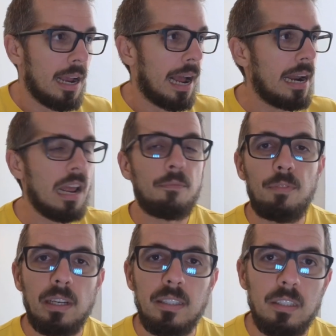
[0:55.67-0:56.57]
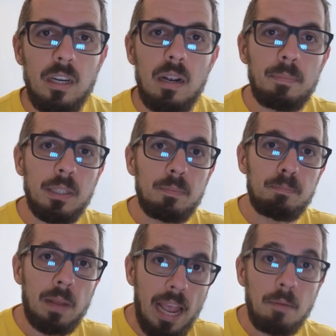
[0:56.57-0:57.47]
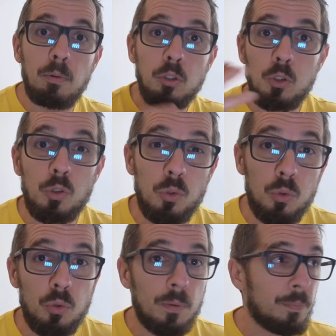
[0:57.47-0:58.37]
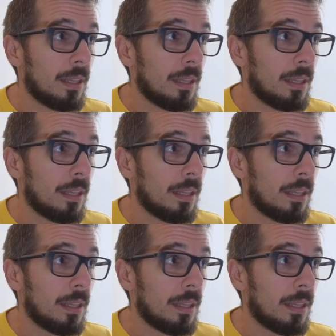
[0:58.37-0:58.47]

and Netflix is gonna be able to do